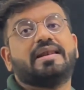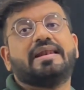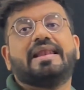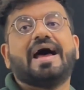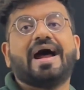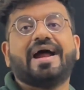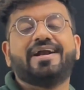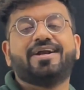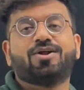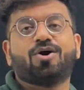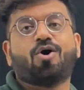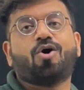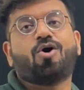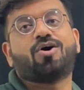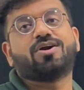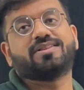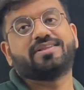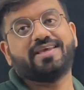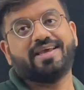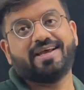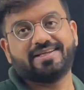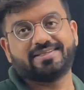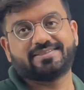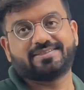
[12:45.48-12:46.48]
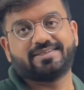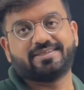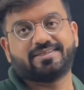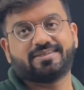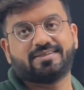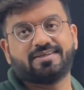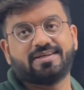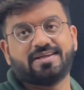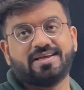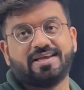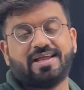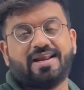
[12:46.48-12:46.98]
land or the asset.
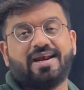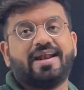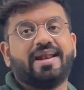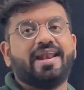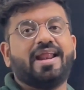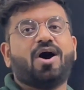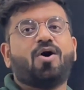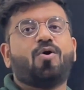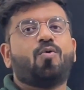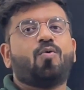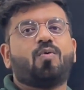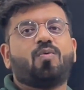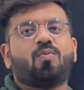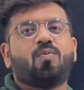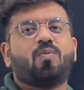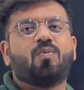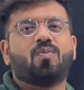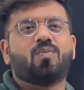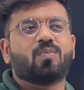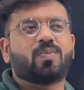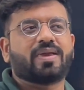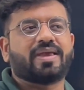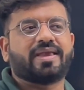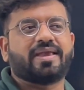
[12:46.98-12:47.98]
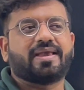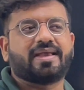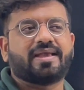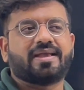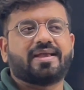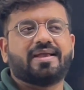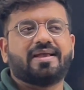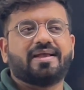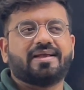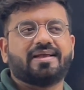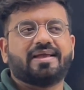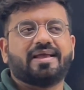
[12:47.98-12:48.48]
Now,
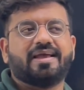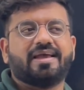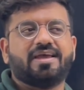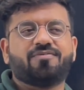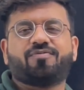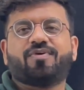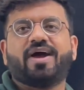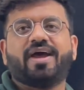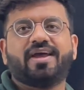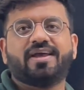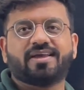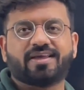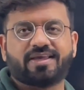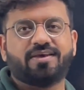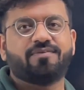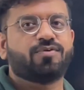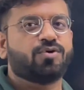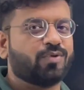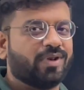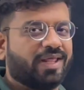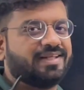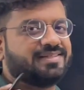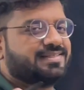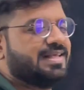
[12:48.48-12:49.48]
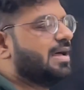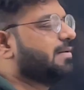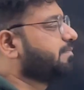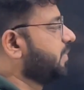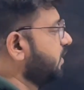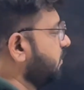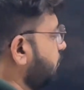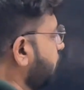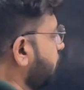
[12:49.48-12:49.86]
if I give you an example,